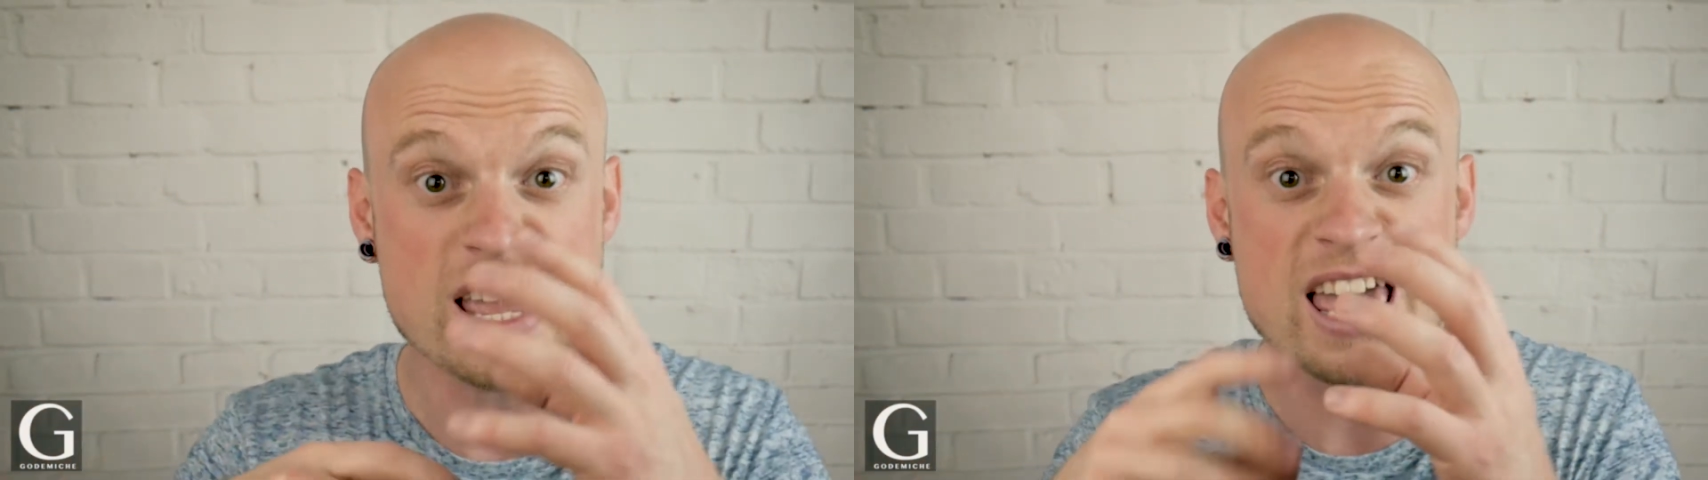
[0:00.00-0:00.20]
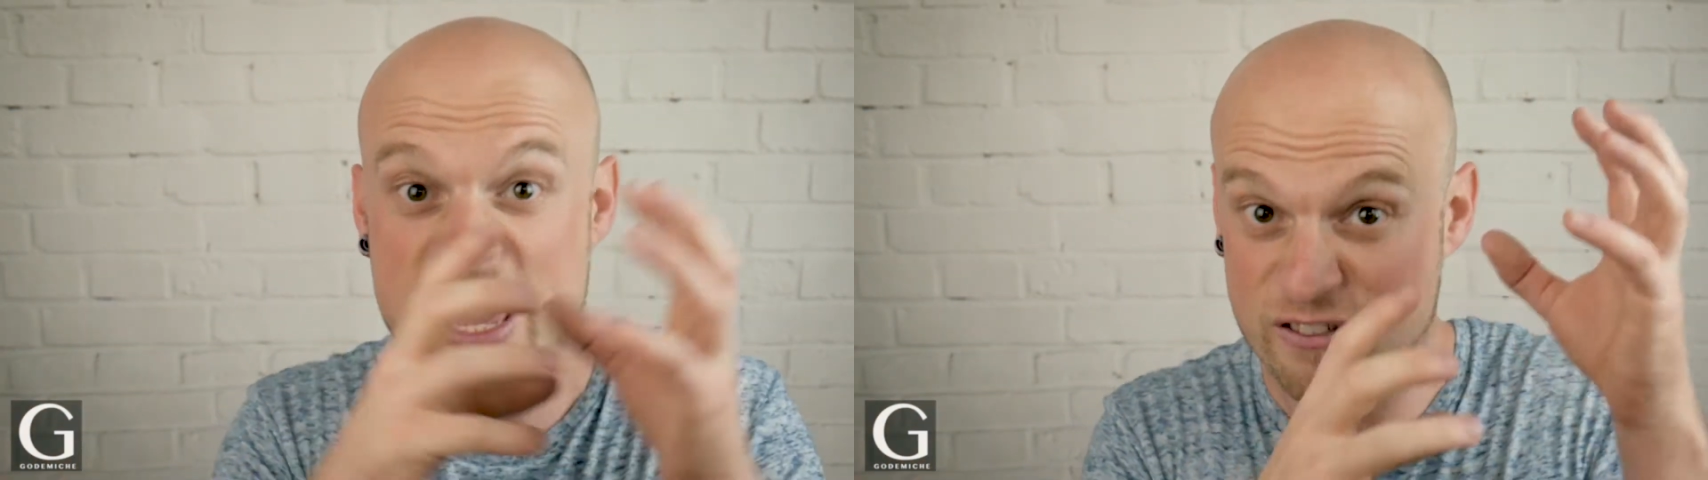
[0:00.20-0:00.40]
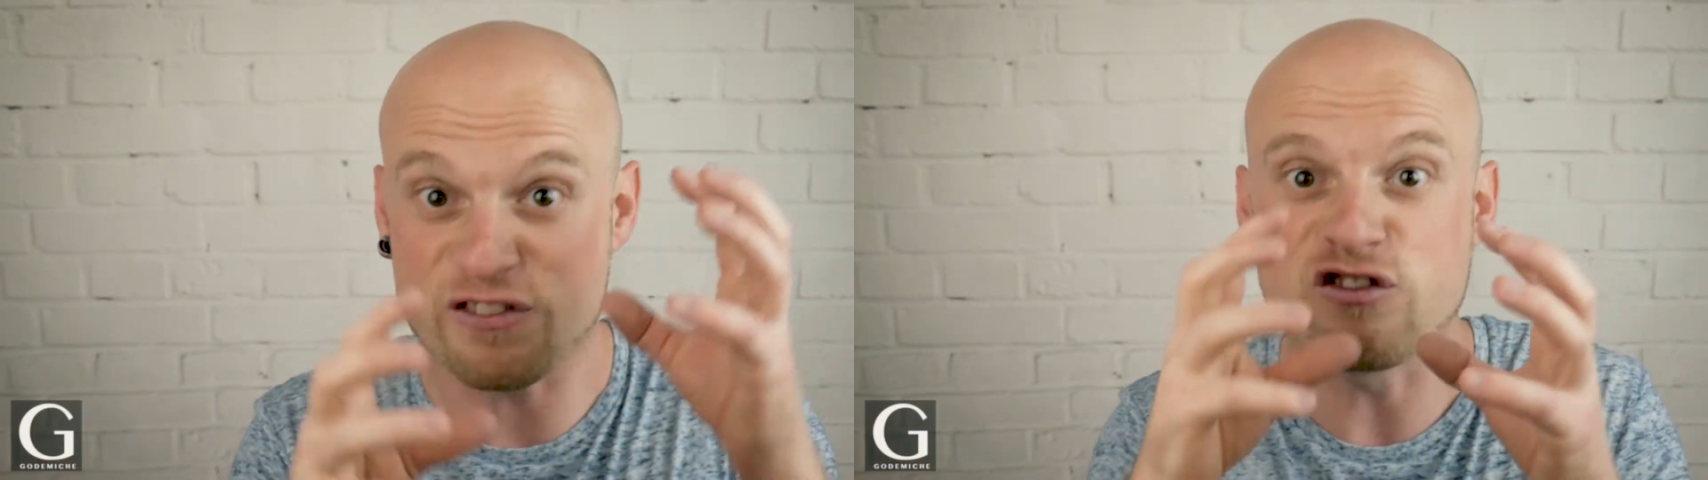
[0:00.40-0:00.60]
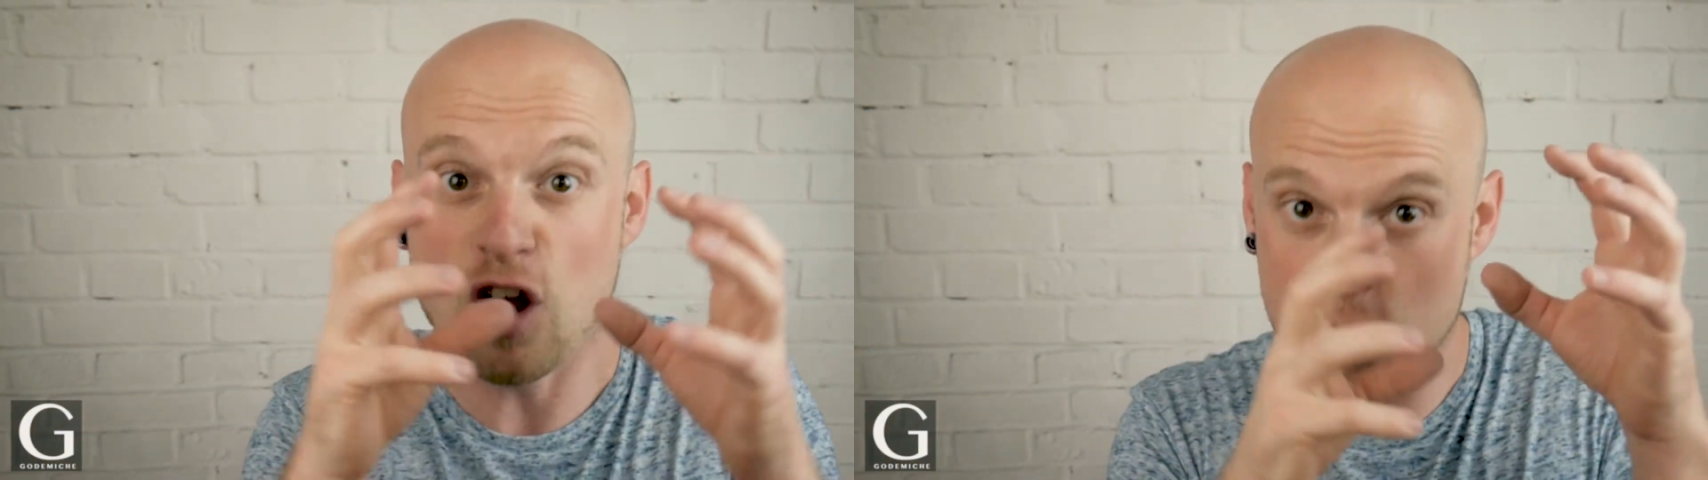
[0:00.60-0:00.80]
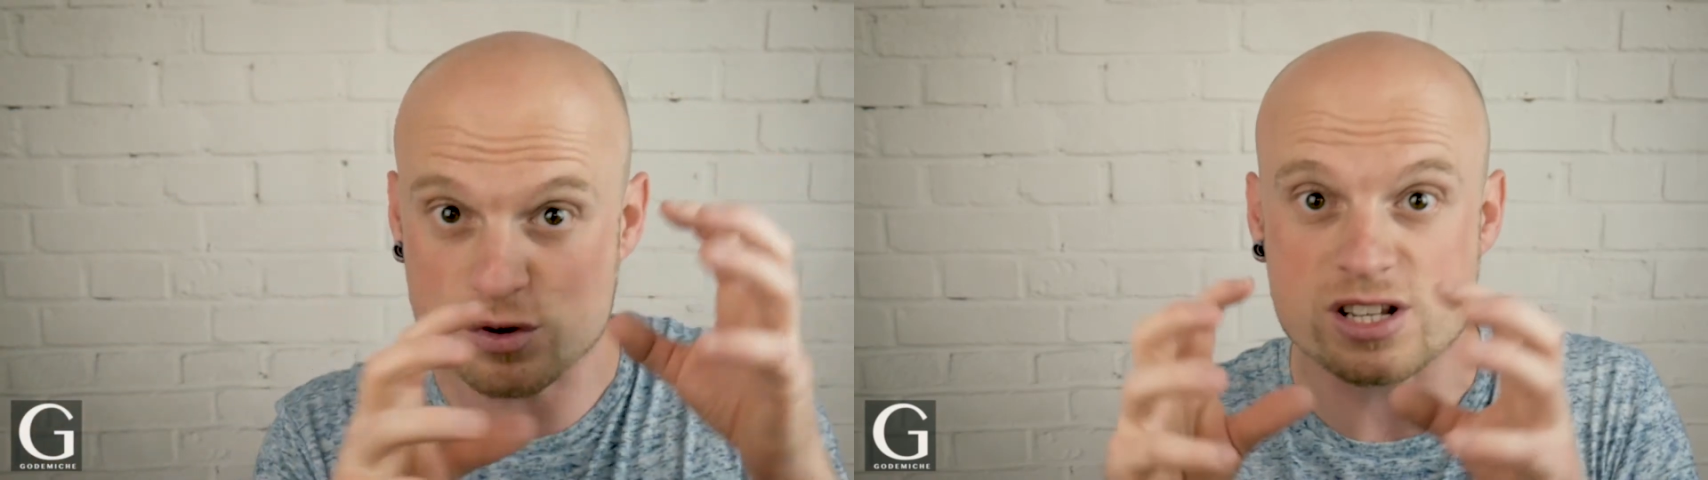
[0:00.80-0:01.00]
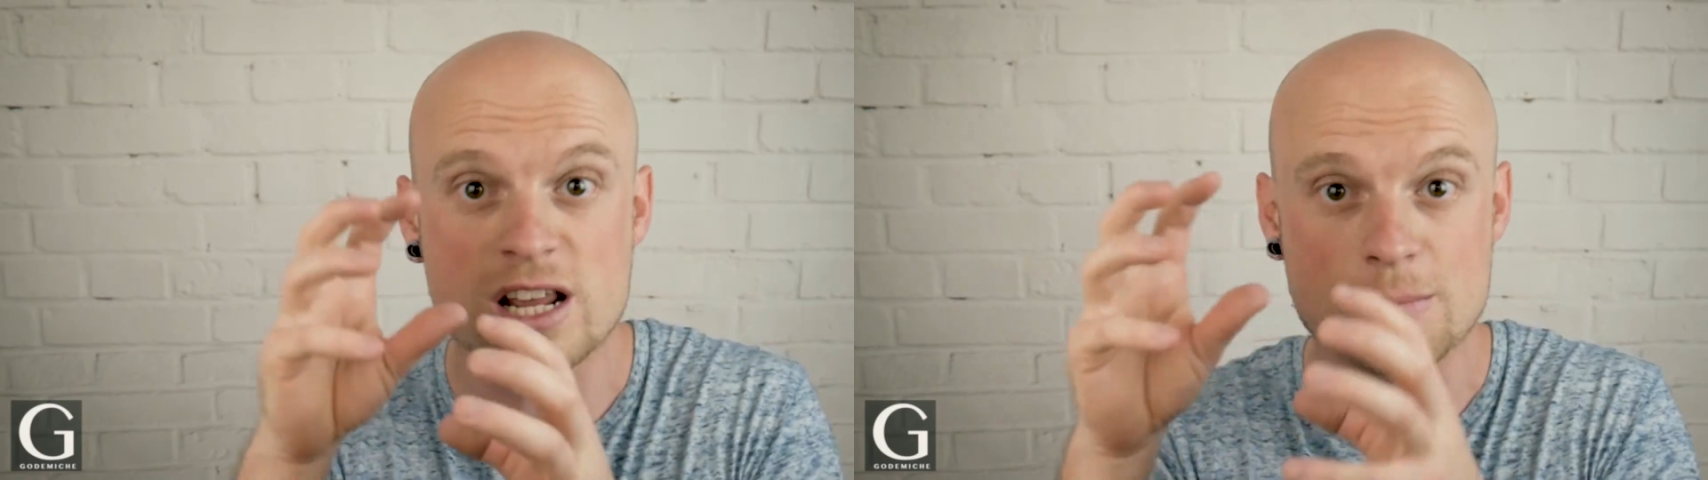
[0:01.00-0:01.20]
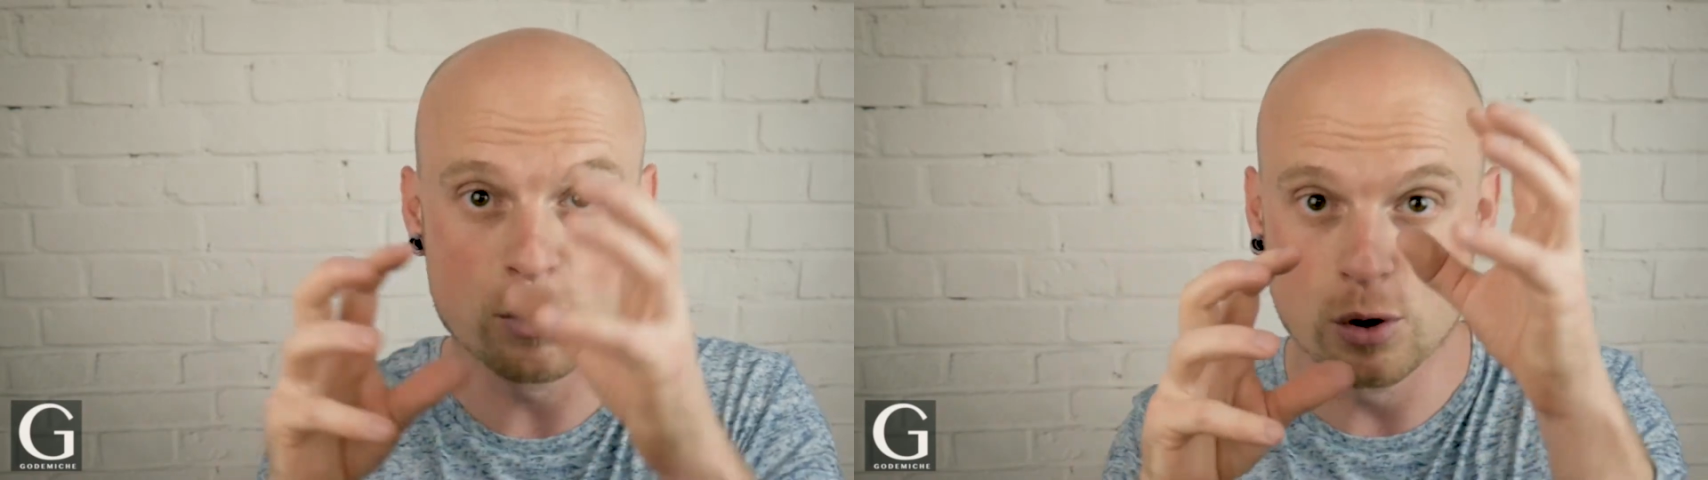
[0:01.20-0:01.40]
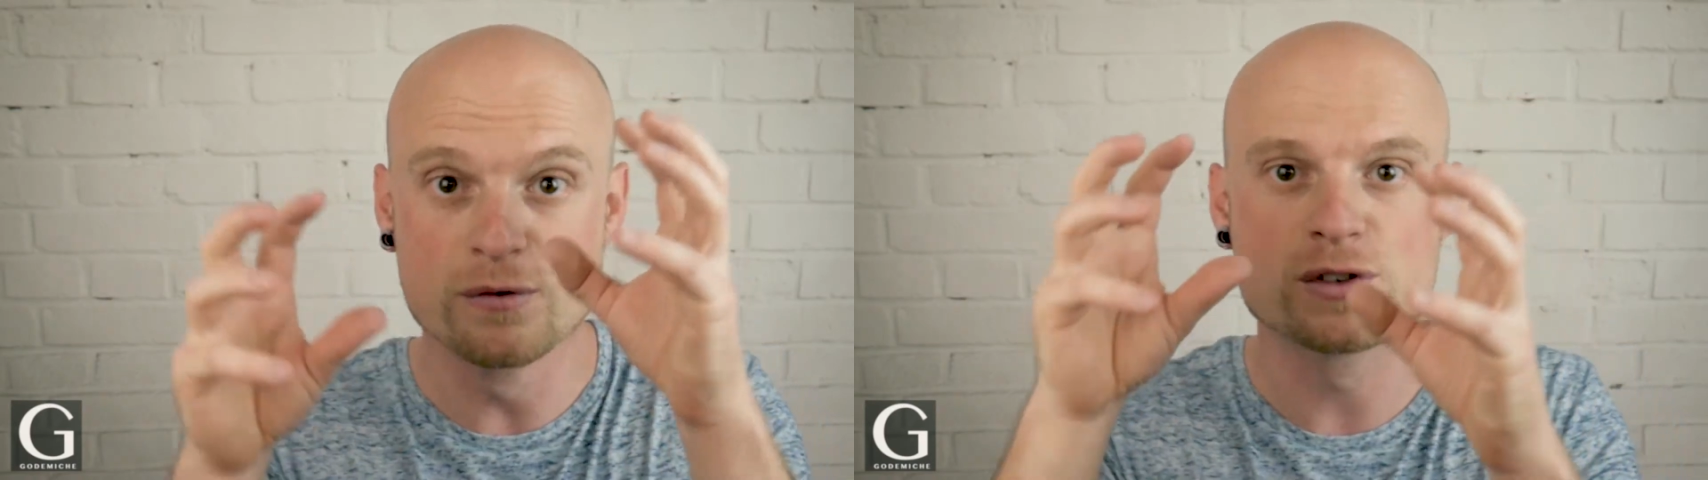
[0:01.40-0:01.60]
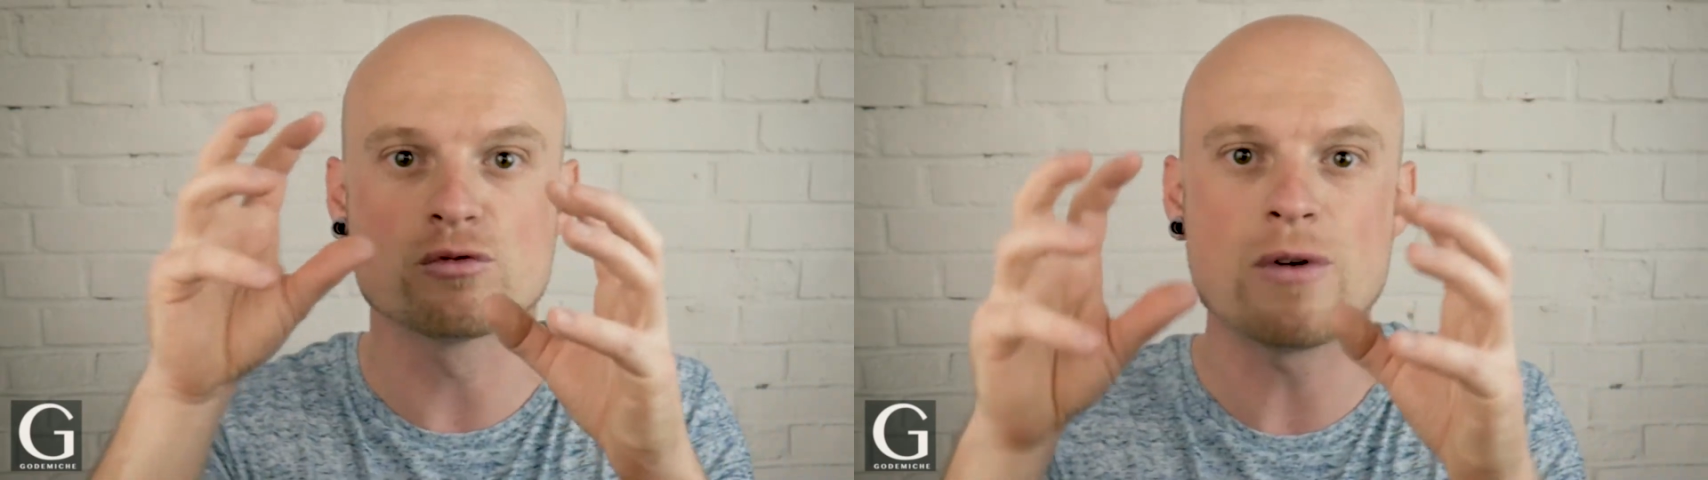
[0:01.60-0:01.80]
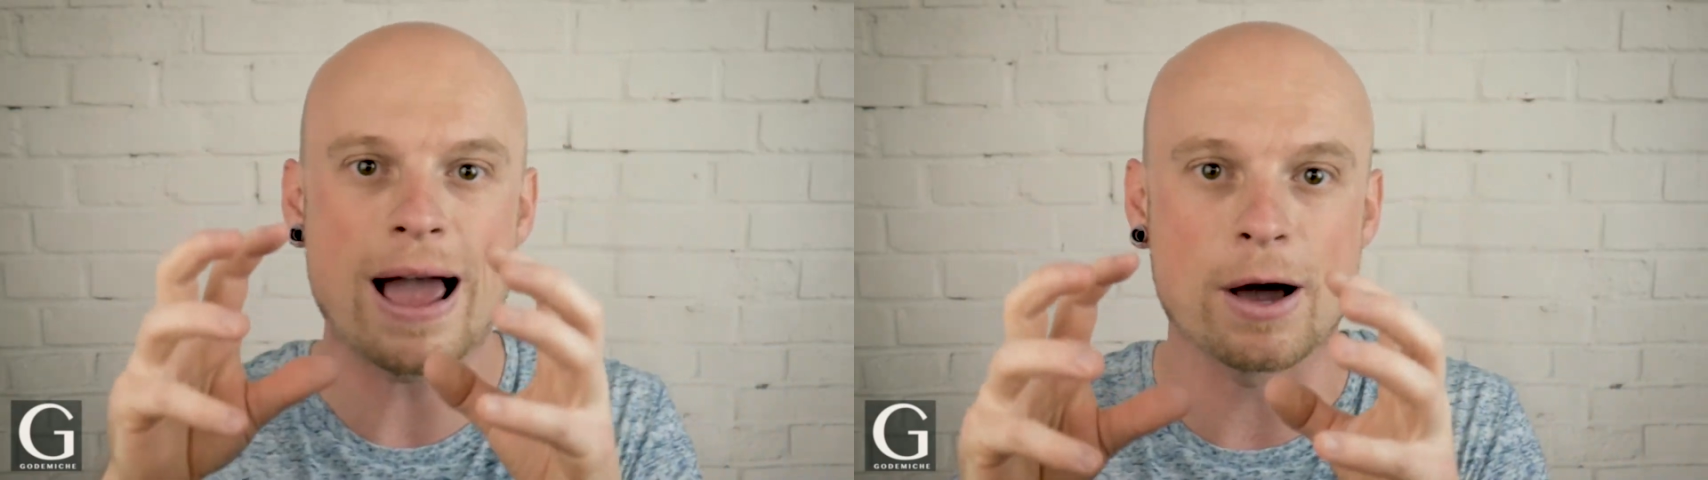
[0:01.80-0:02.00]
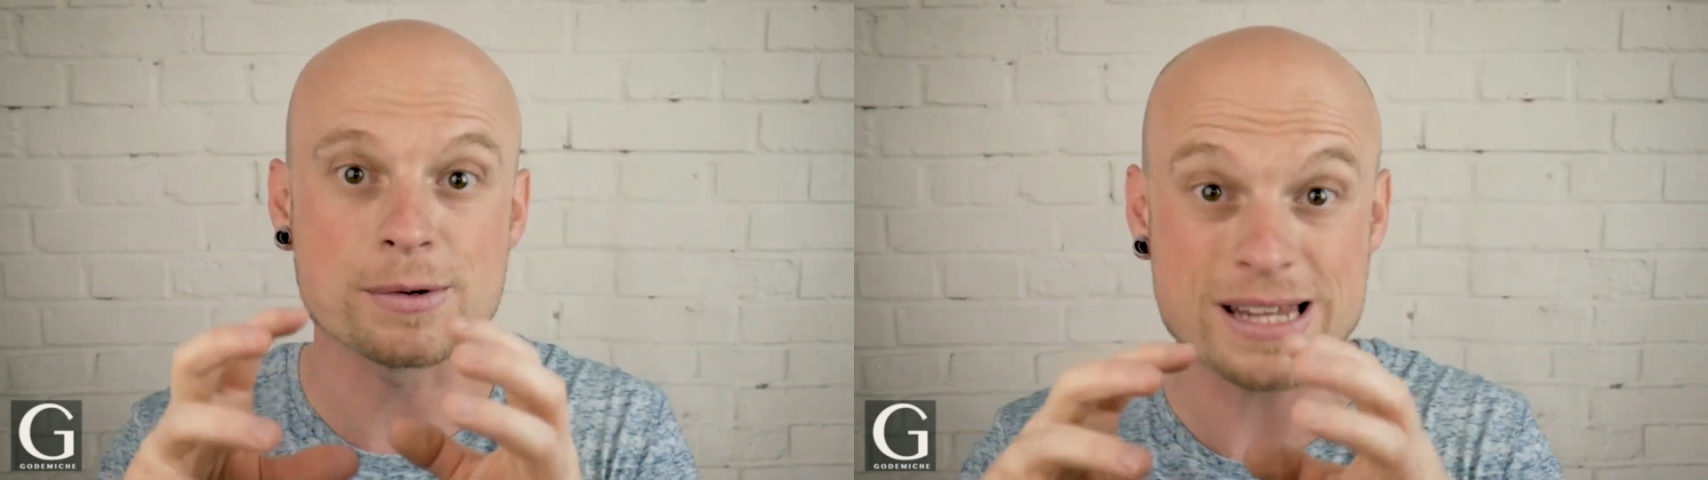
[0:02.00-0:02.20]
It floats and it moves around.